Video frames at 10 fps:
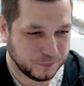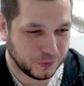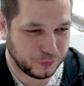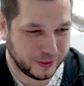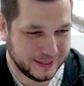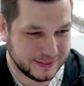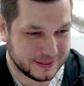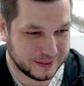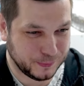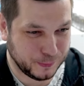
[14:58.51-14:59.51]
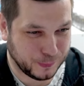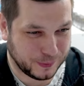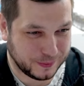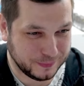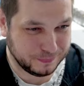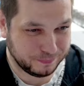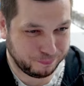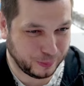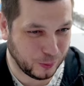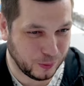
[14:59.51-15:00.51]
Three, two, one,
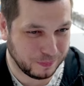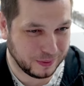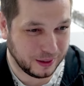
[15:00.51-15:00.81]
boom.